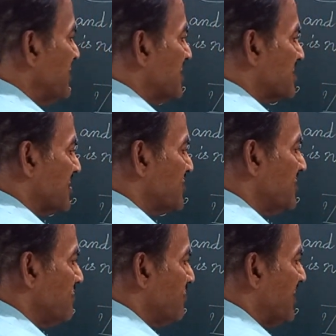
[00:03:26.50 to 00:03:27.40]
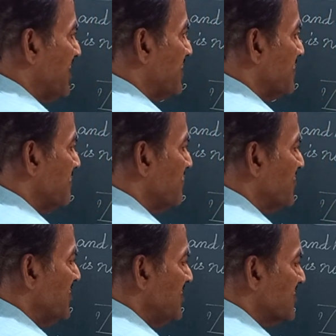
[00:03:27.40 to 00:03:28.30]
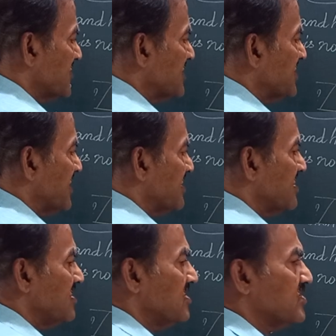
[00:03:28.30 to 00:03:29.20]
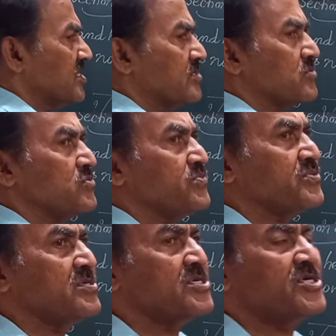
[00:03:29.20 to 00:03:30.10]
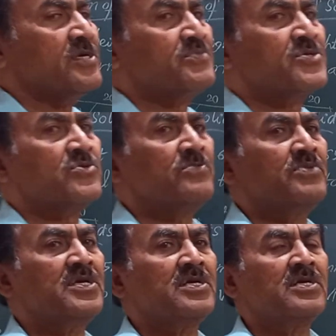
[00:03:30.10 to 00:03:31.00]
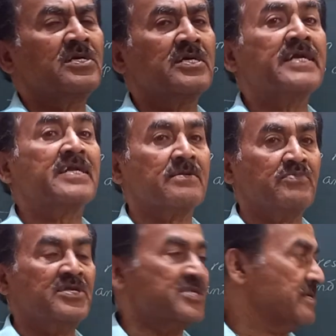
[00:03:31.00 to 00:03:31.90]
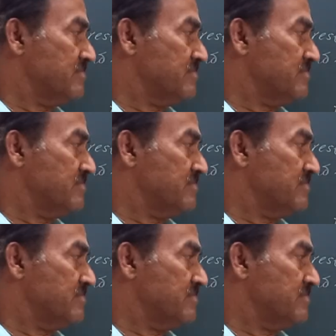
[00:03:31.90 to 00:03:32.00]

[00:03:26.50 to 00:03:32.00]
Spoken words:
a section plane such that the true shape should be a trapezium,